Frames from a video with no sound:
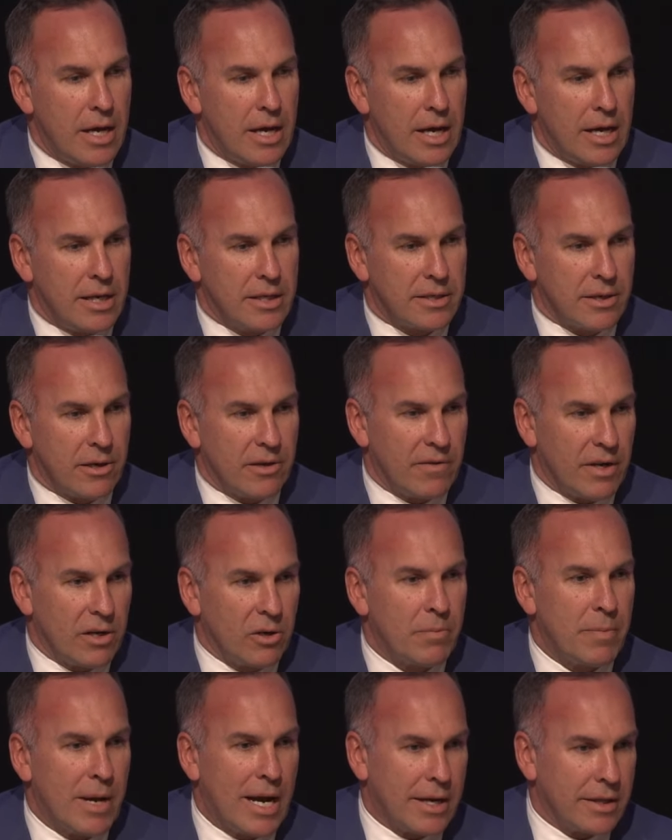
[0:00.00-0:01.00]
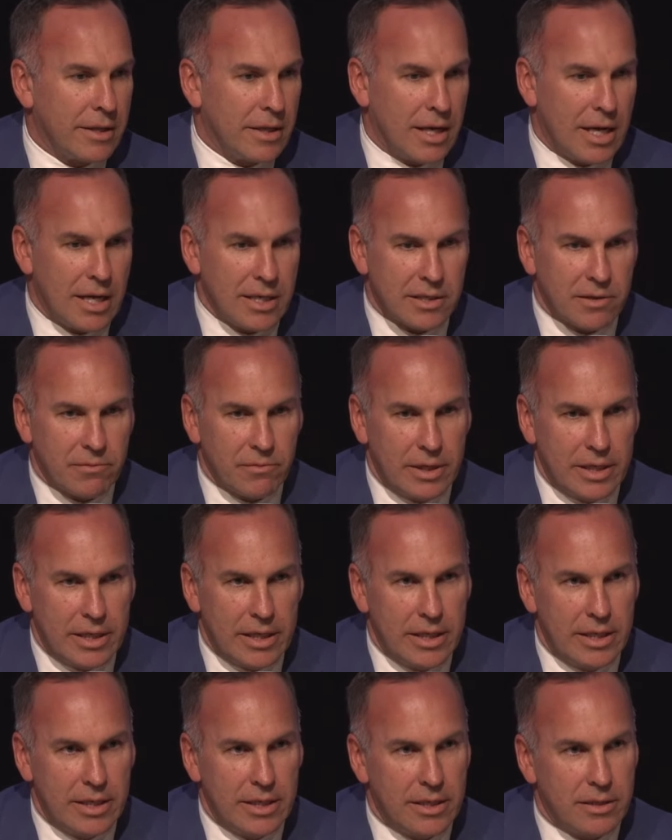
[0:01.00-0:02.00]
And so if I look back at the last 3
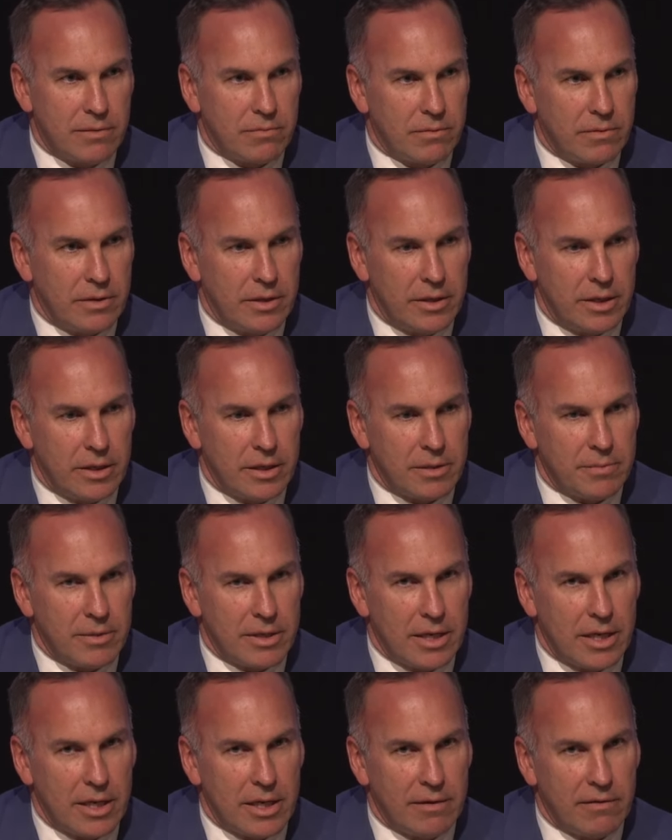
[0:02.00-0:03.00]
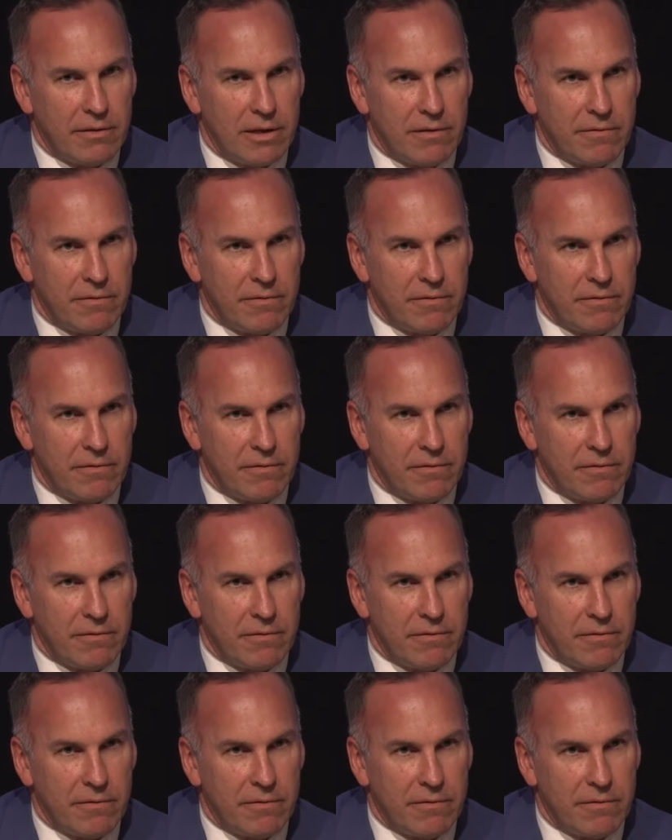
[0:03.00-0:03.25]
years, there's been a